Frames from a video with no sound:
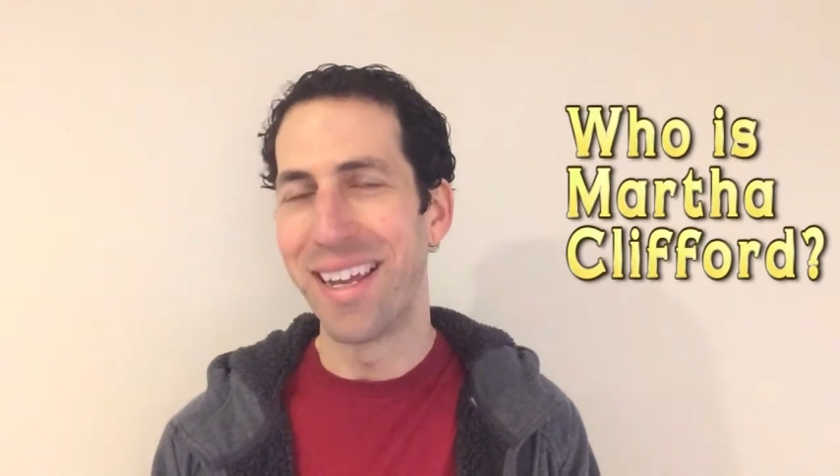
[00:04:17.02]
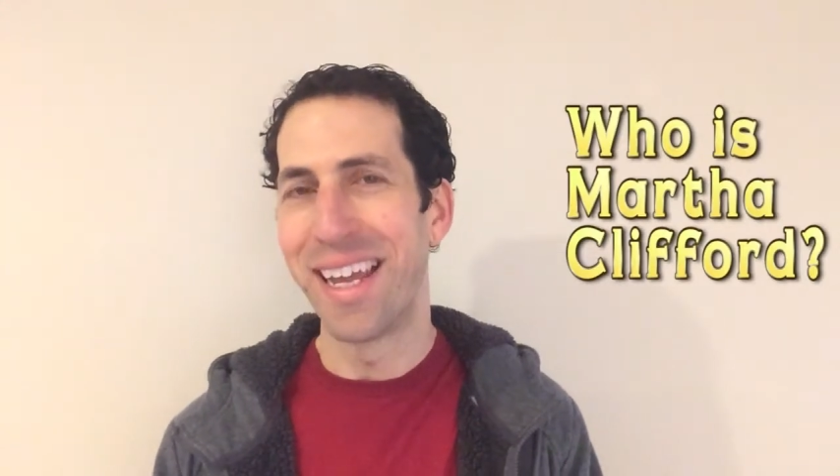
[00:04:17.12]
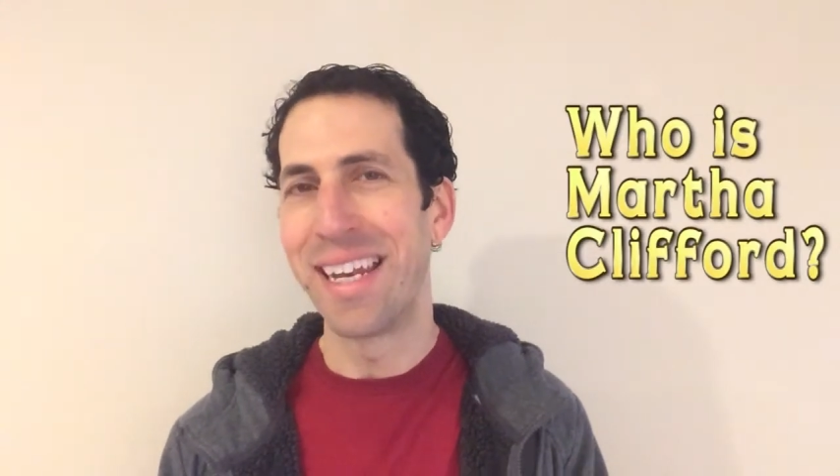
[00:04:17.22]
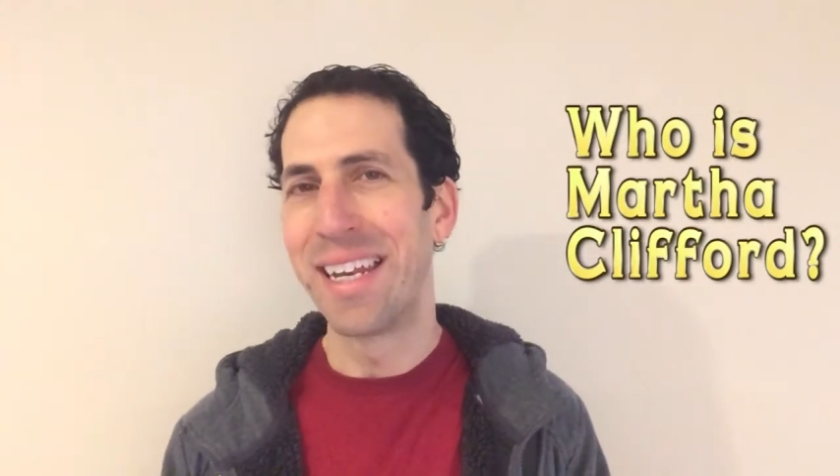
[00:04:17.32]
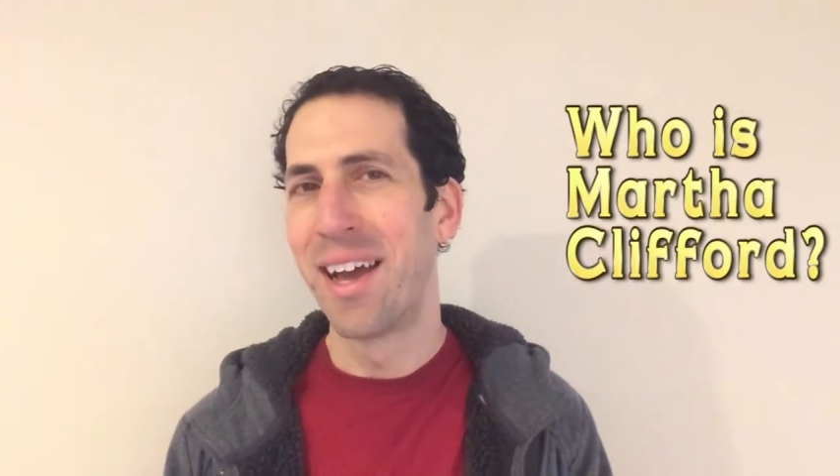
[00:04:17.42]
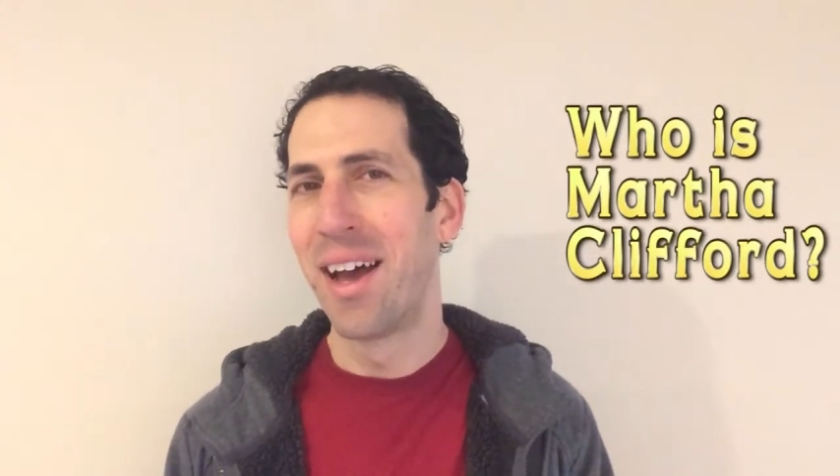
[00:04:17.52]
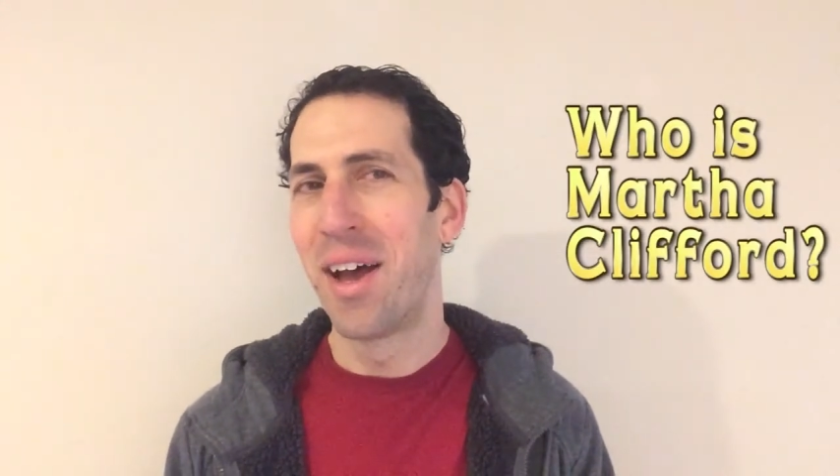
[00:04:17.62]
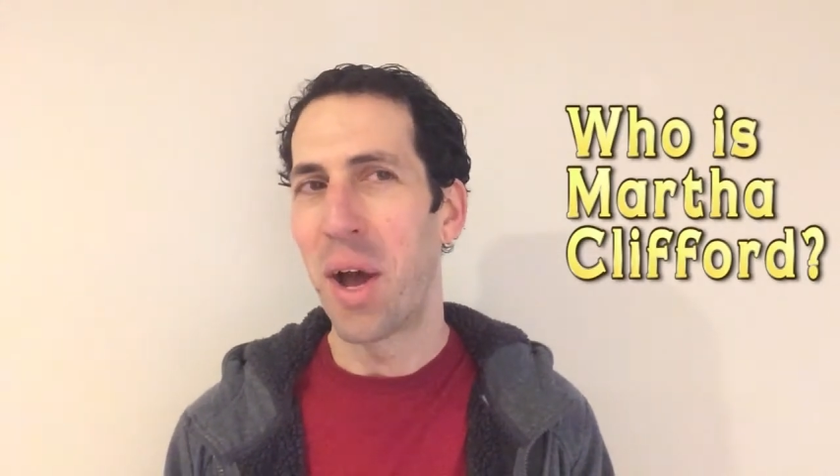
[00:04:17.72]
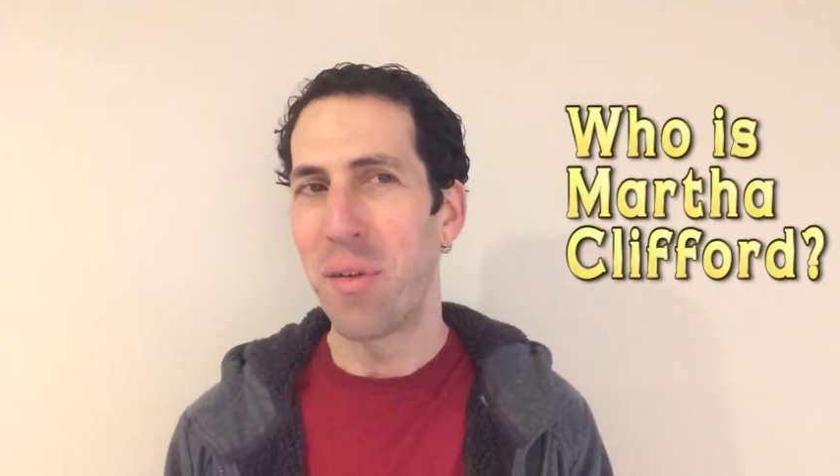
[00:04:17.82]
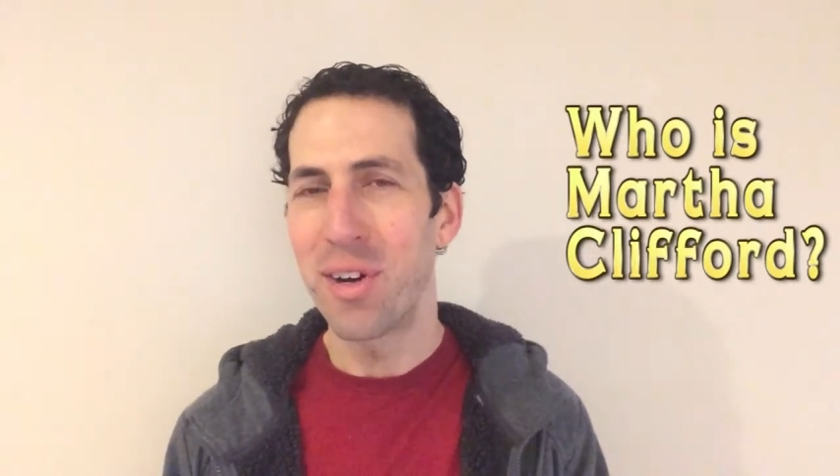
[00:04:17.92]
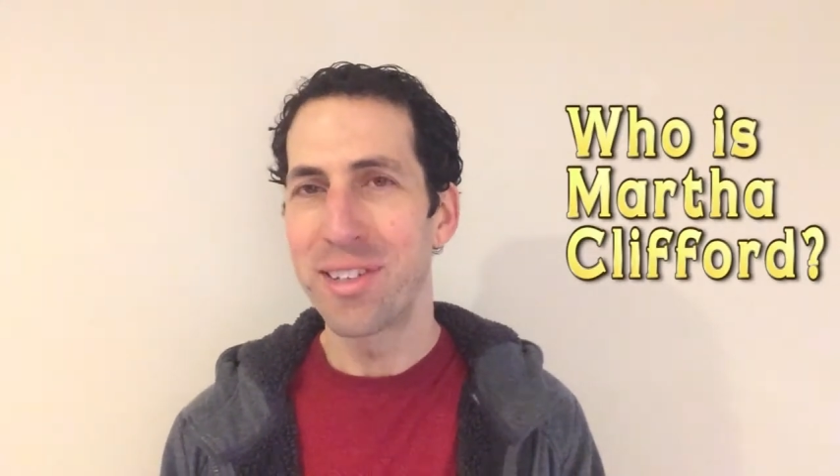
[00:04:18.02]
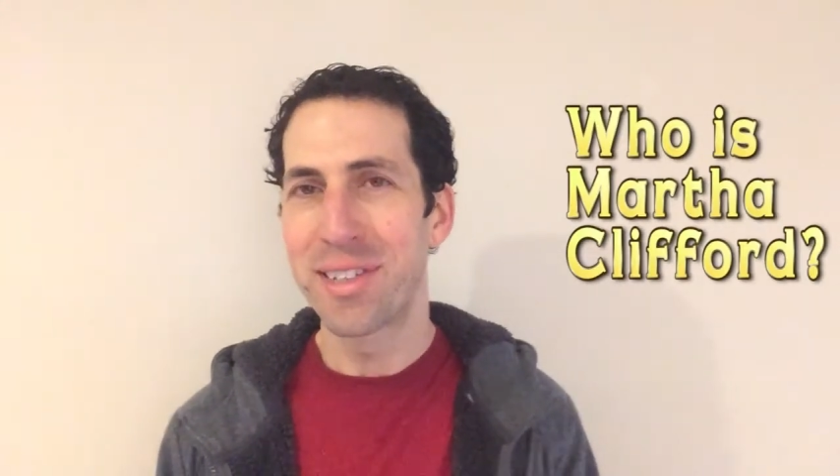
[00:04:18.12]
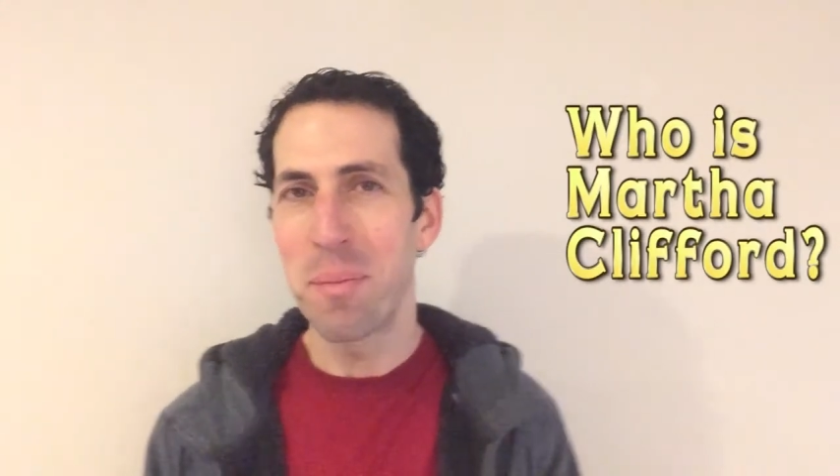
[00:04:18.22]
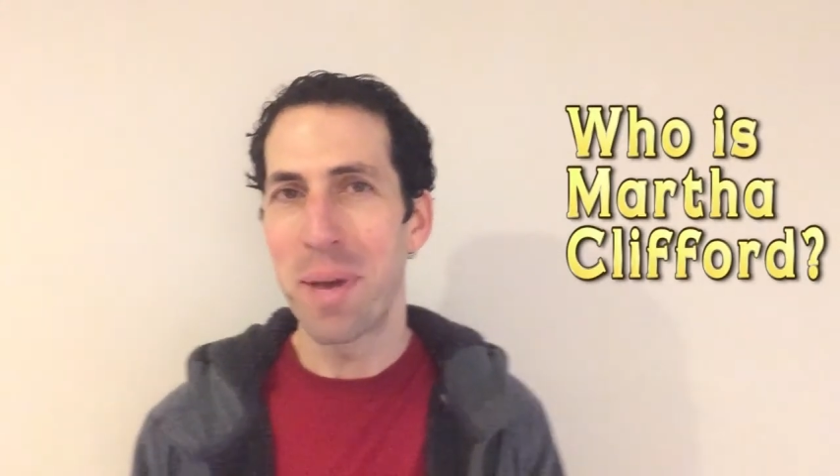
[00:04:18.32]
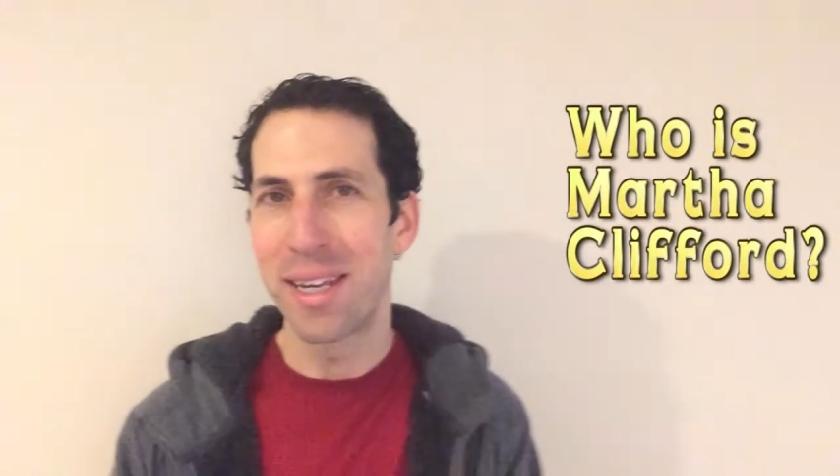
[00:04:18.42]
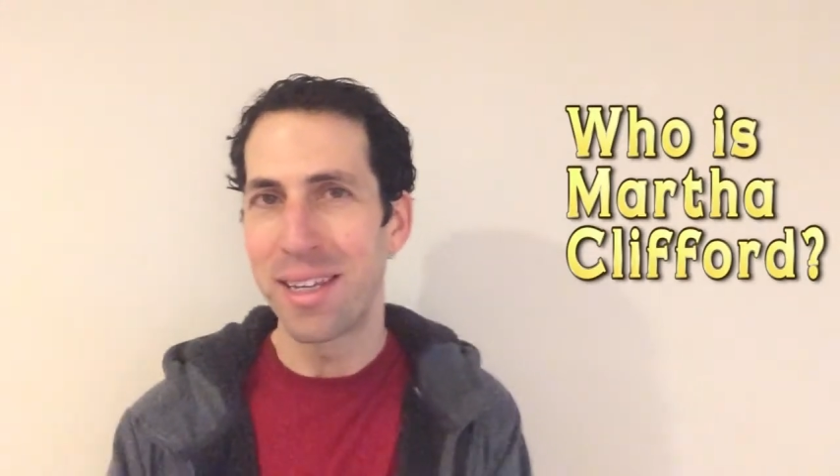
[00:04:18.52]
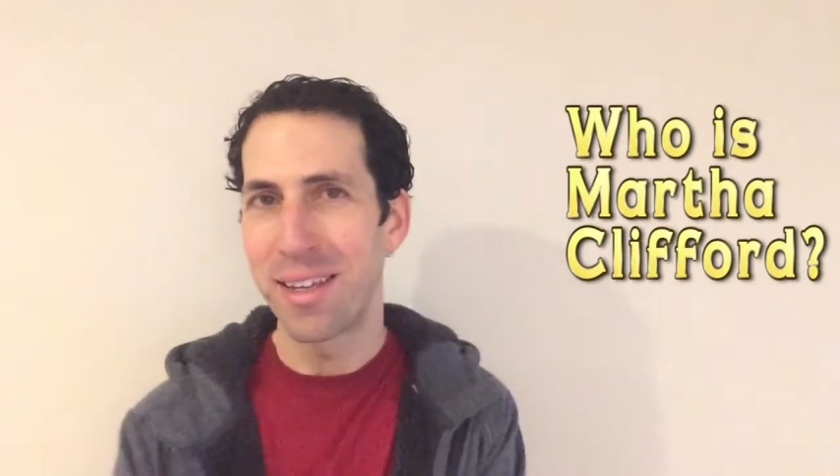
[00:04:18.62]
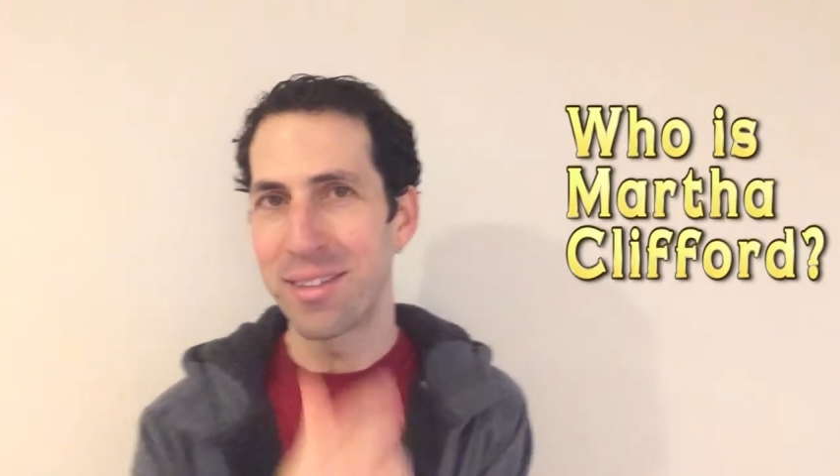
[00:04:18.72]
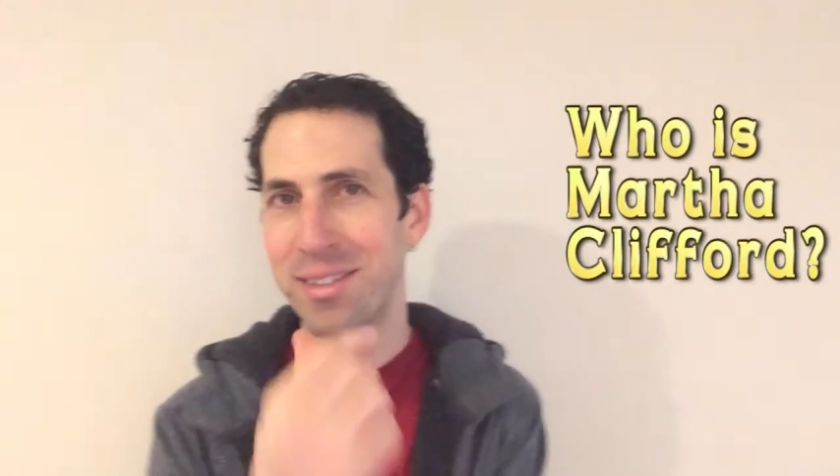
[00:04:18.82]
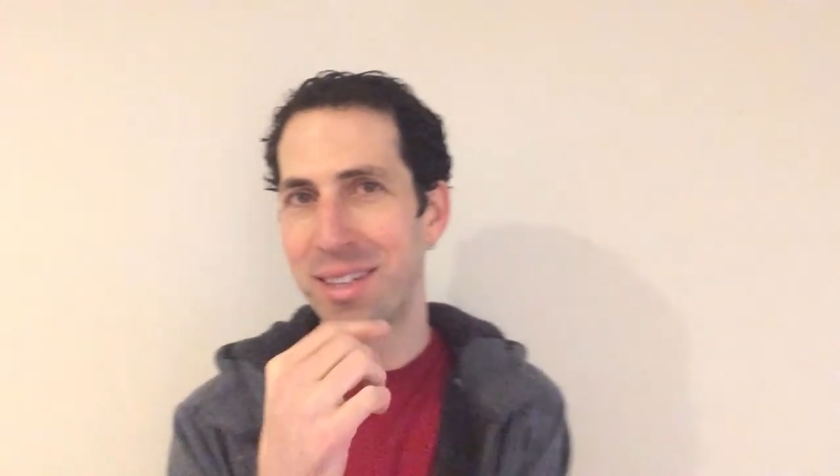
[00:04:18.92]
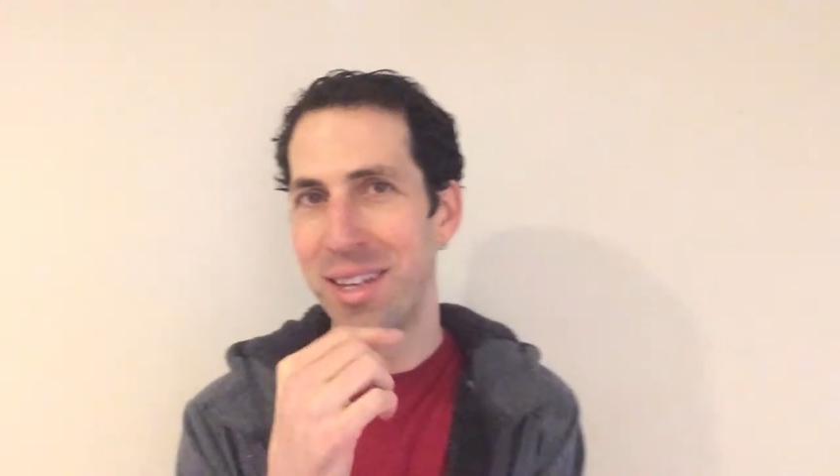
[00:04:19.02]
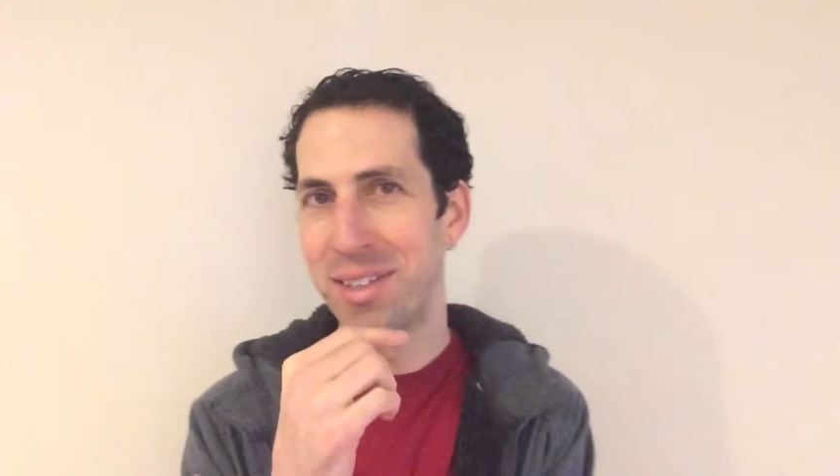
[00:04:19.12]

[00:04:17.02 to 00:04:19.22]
And I've heard some ideas,